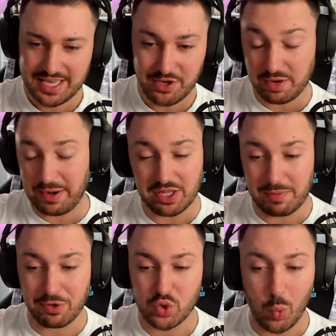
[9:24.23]
you can apparently
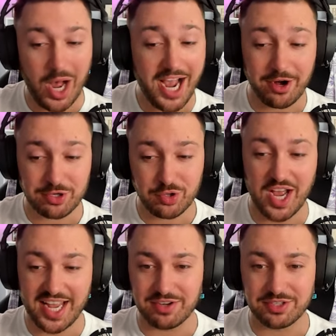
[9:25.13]
push Y or
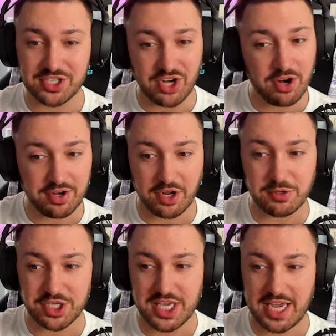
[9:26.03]
triangle to start a
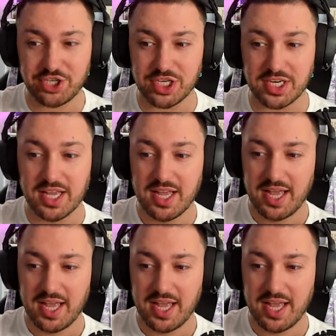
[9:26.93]
negotiation.